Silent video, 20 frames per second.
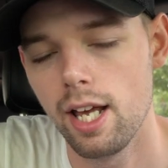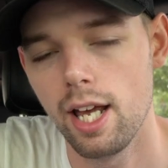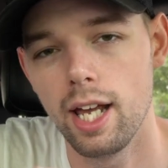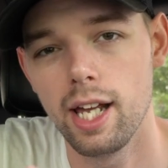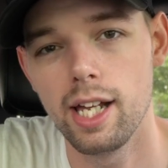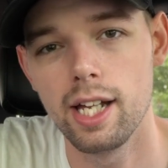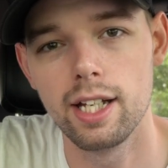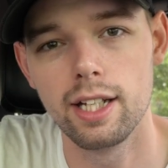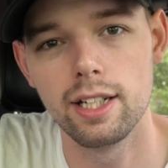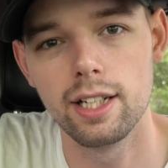
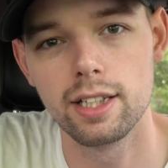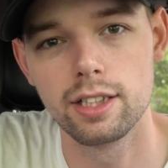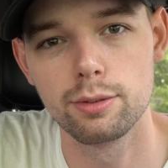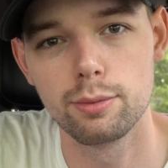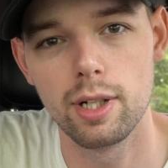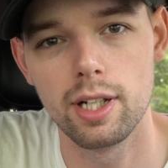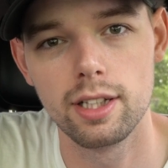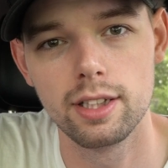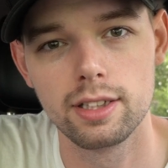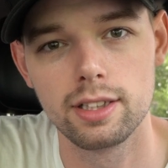and as
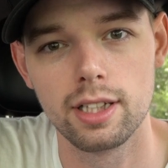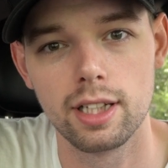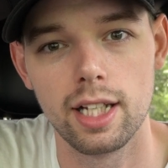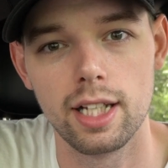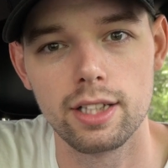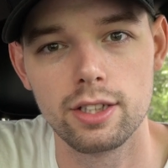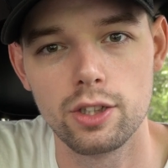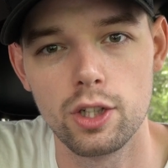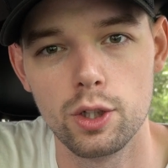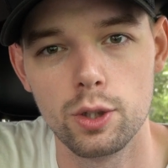well as it
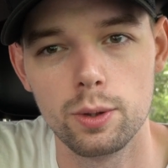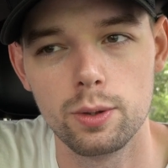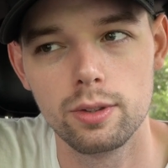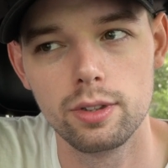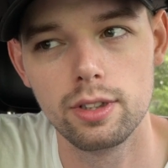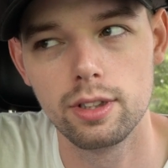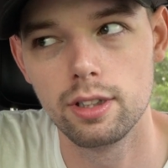gets cold.